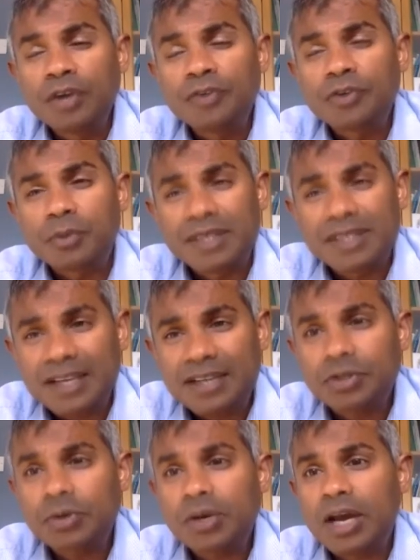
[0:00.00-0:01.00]
So we
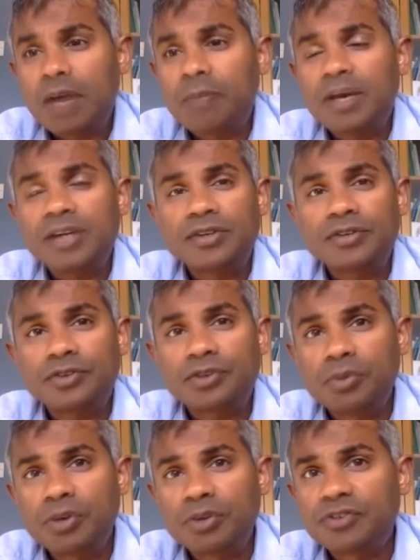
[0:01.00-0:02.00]
tend to allow patients to
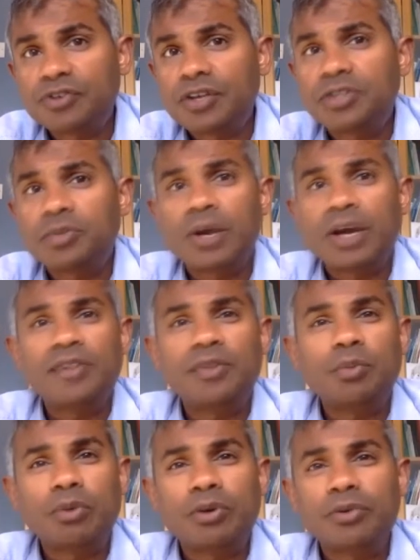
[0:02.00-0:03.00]
move straight away. The
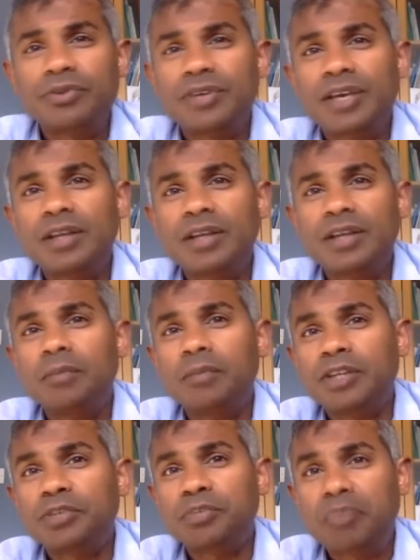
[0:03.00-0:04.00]
wounds heal
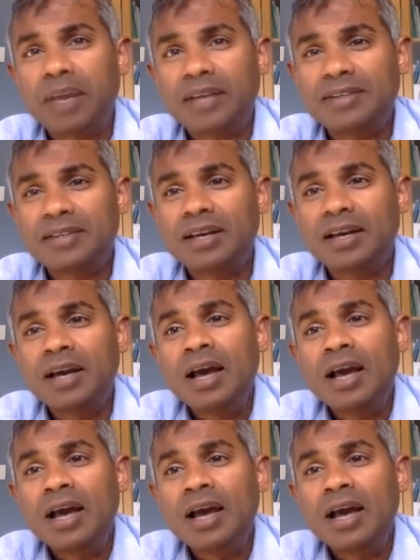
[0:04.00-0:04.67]
much better,